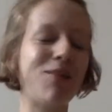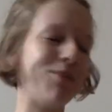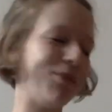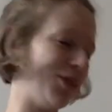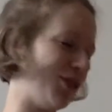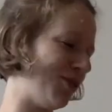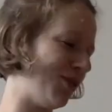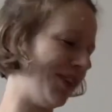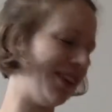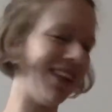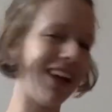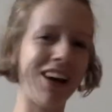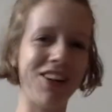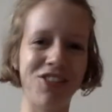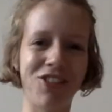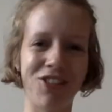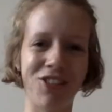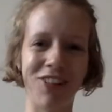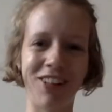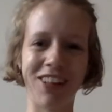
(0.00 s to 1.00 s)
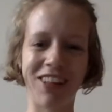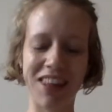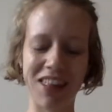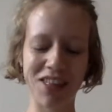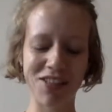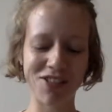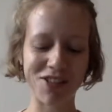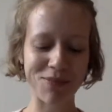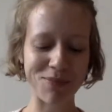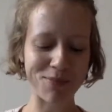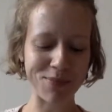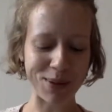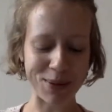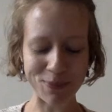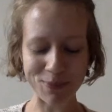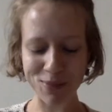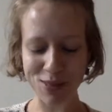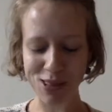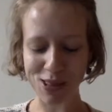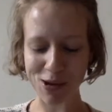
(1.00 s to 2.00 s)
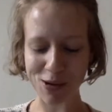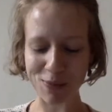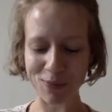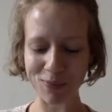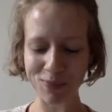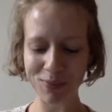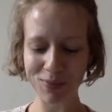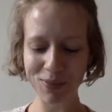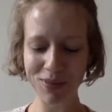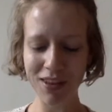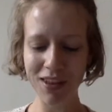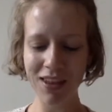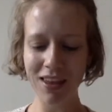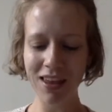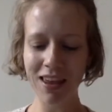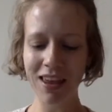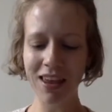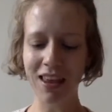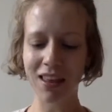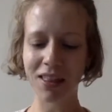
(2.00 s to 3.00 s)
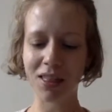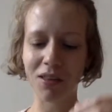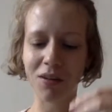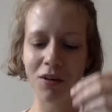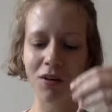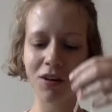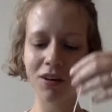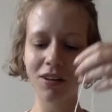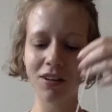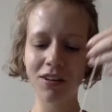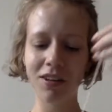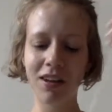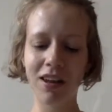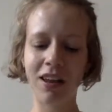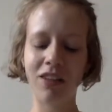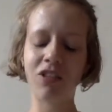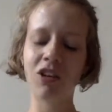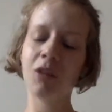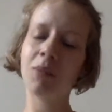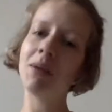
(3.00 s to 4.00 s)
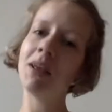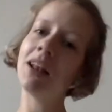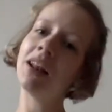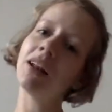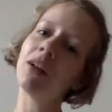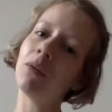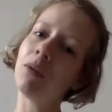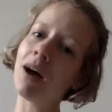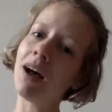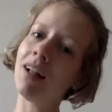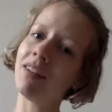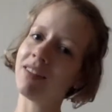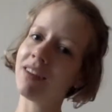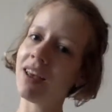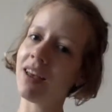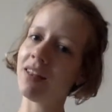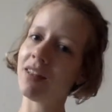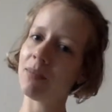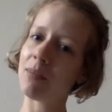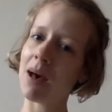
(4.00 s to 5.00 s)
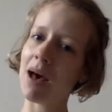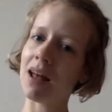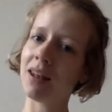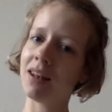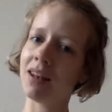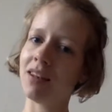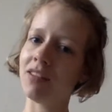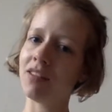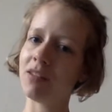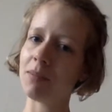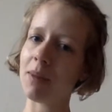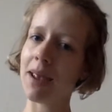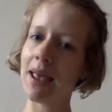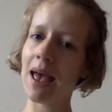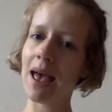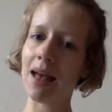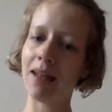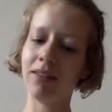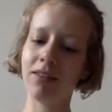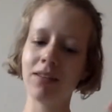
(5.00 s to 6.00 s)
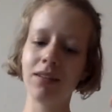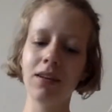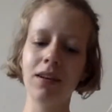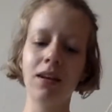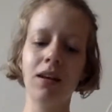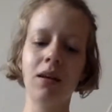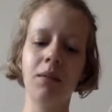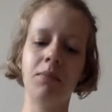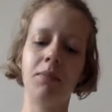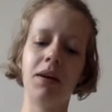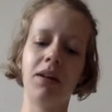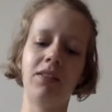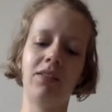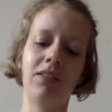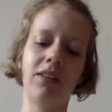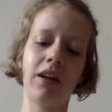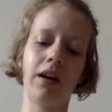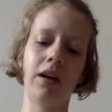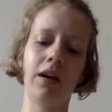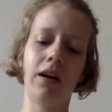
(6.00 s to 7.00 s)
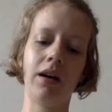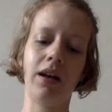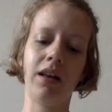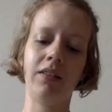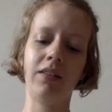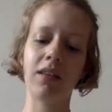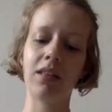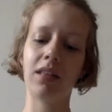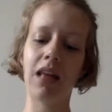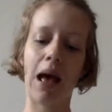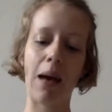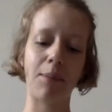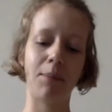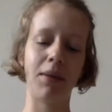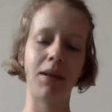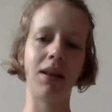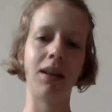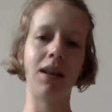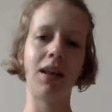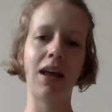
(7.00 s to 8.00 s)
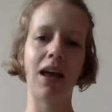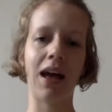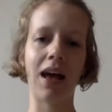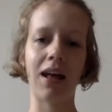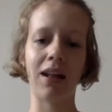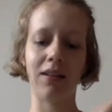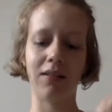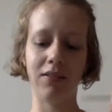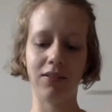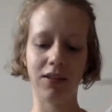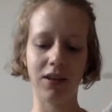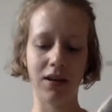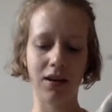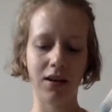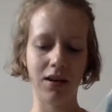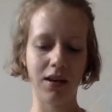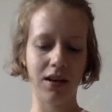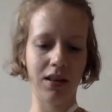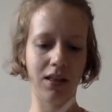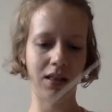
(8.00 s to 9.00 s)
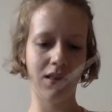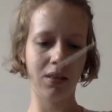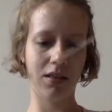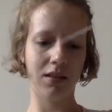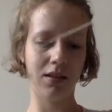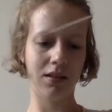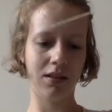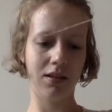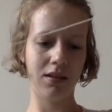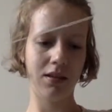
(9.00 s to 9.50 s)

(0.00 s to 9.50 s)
between that shawl and this jumper. So it took me a little while to get the pattern into my head, but it does happen, and it's